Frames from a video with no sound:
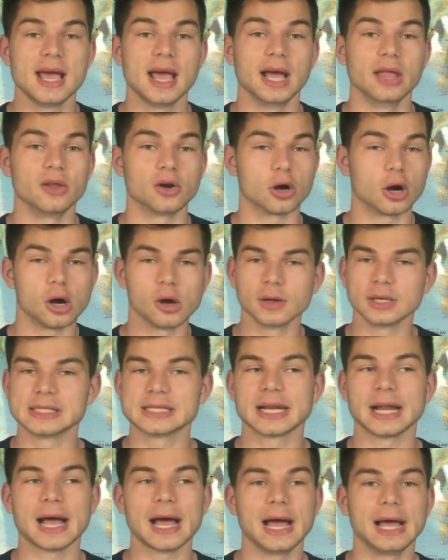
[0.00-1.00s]
and they're always
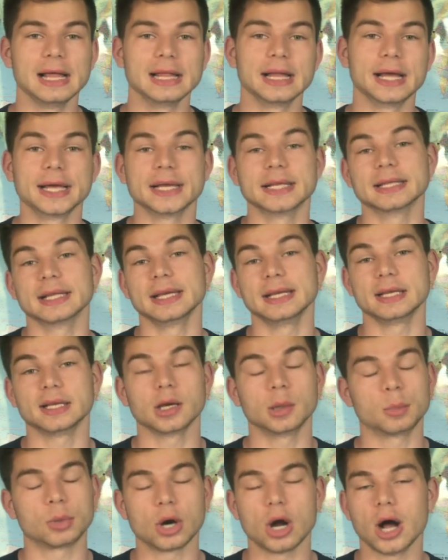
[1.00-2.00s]
gonna highlight like
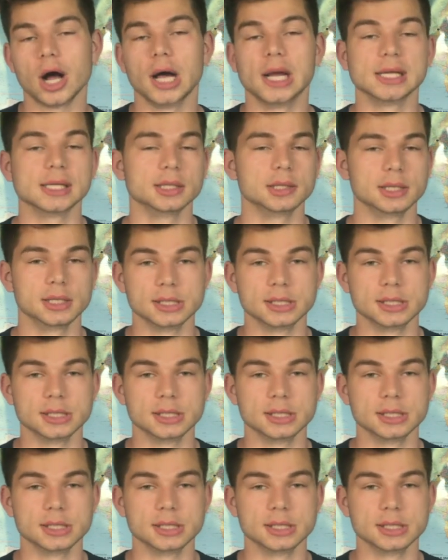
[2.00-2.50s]
abroad and